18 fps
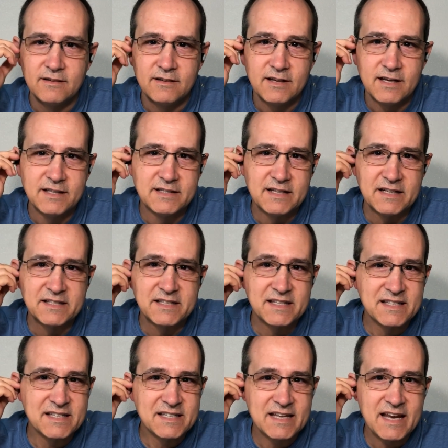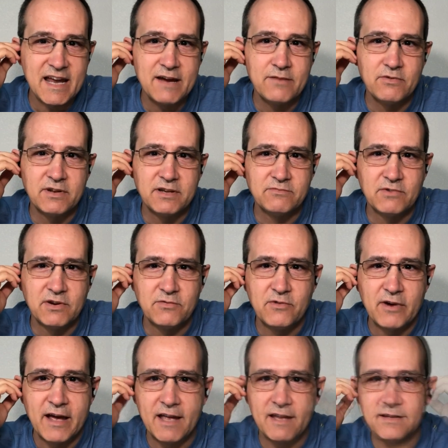It doesn't stay when
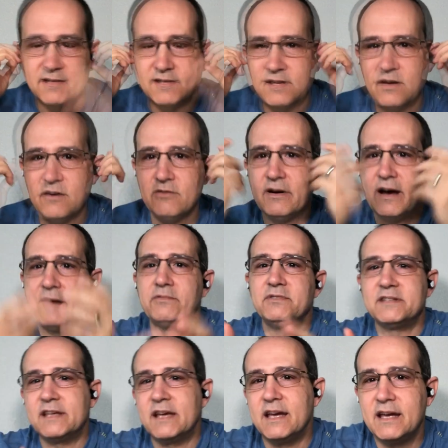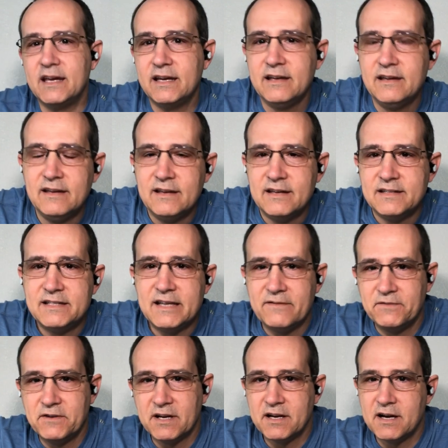wet. So I would say
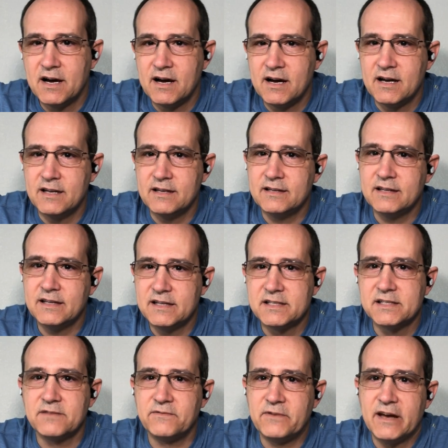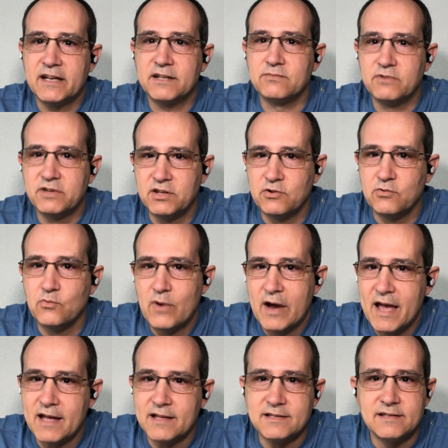definite con is the fact when they're
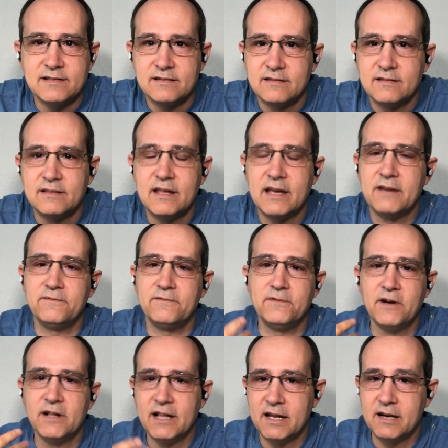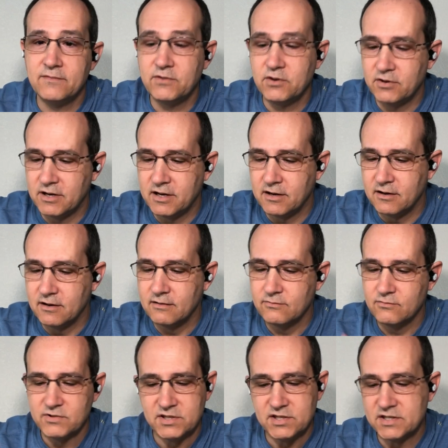wet, they fall out of your ear,
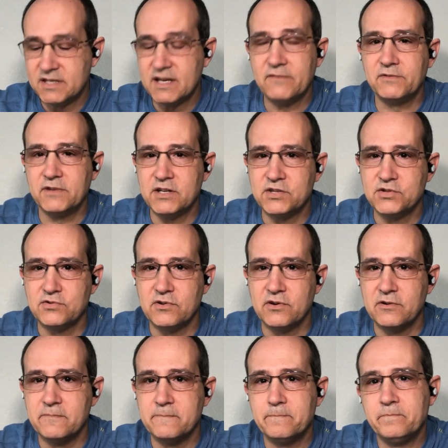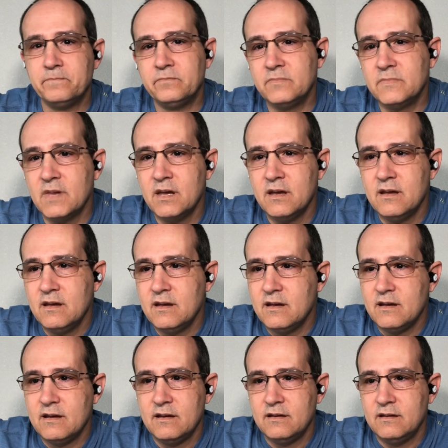which is definitely true.
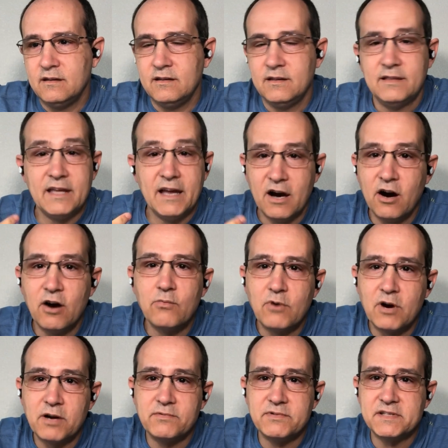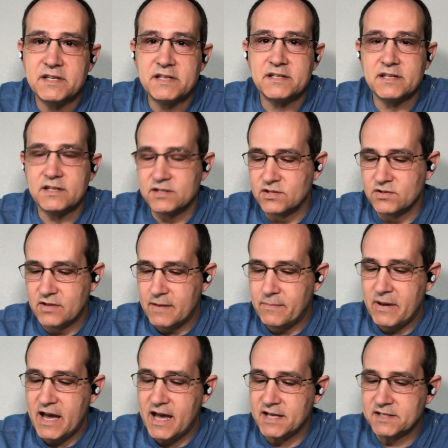They are water resistant, so they
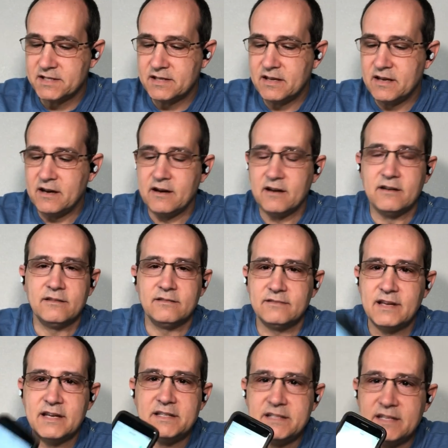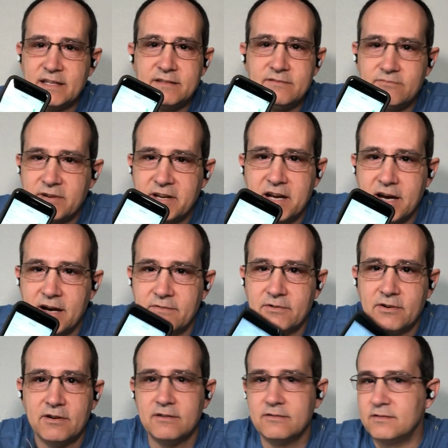pass there. They did
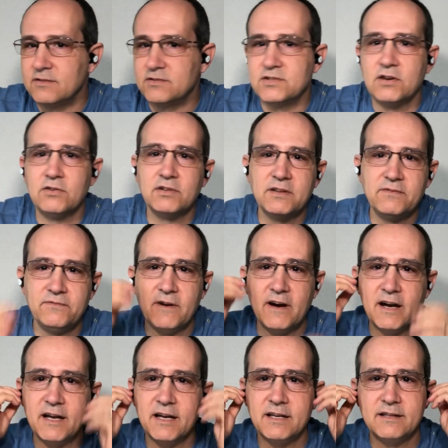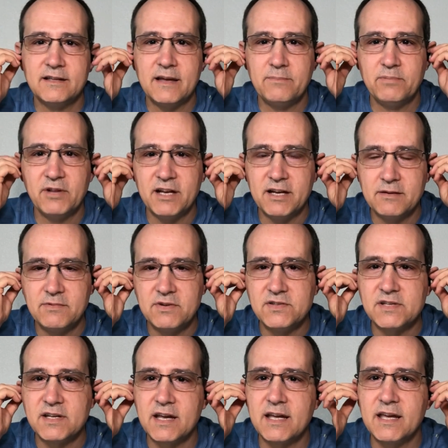recover. They're totally fine. They play
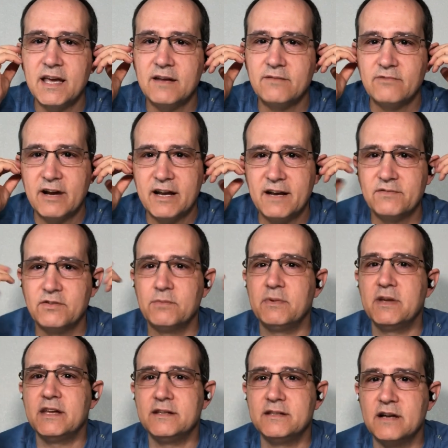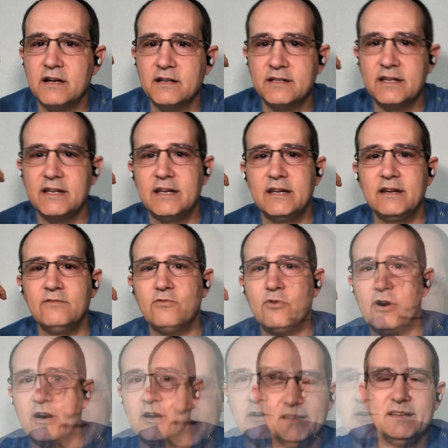music again right after being dunked in
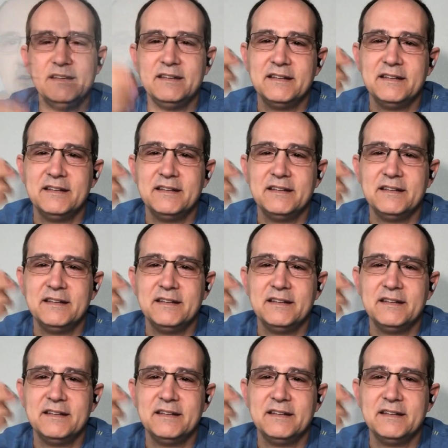water.